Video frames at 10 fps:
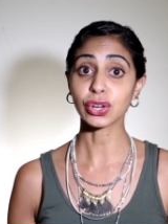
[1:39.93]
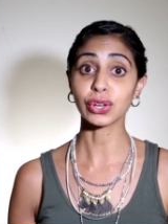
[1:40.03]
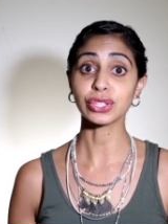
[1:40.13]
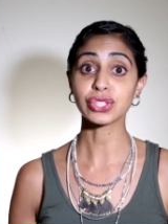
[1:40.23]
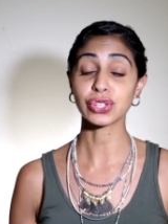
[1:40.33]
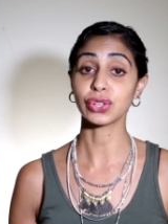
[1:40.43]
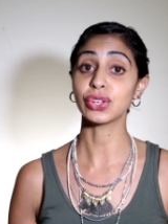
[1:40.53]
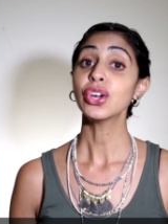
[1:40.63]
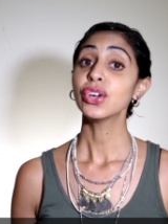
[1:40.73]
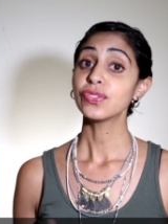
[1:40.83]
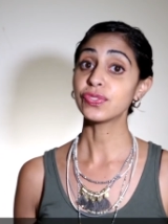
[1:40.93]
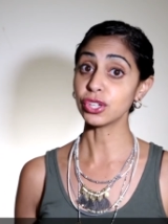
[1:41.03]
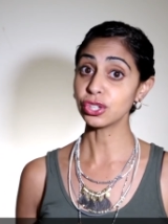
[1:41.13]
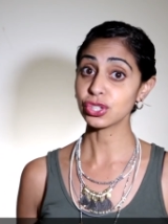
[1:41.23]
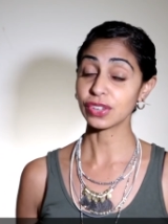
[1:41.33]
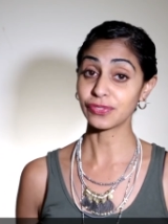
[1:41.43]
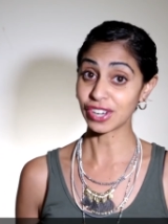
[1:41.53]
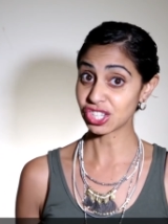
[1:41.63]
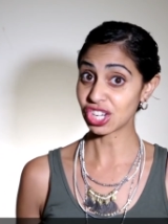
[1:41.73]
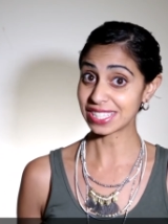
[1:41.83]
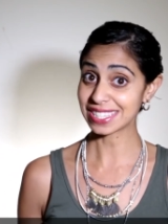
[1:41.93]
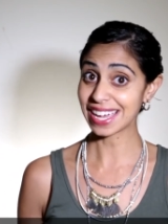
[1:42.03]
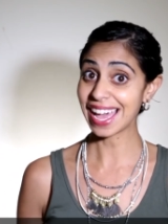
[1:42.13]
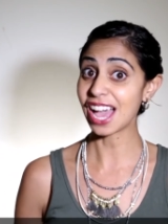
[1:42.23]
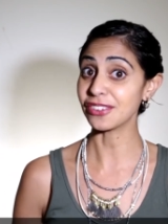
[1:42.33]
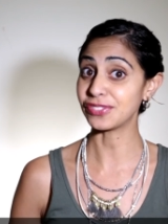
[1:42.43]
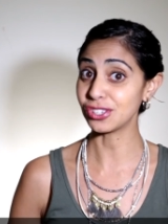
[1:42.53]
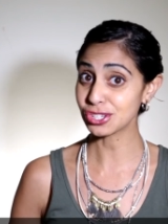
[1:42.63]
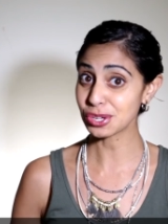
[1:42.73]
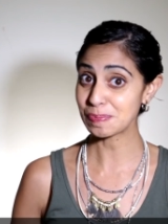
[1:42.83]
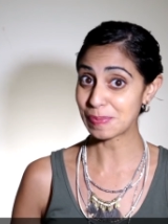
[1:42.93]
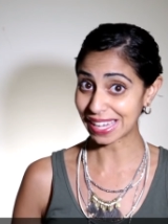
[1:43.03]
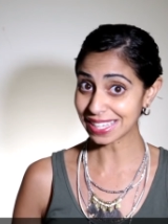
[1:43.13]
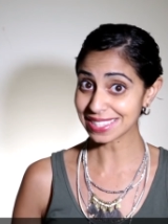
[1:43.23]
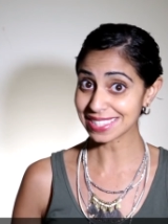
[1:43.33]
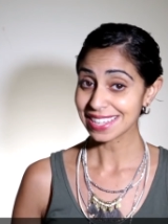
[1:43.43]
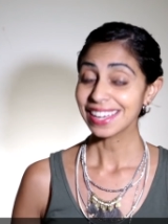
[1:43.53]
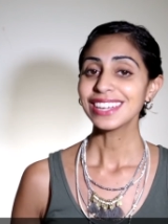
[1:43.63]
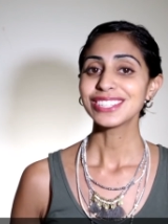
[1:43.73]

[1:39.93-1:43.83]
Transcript: go to Francesca at Fusion Beats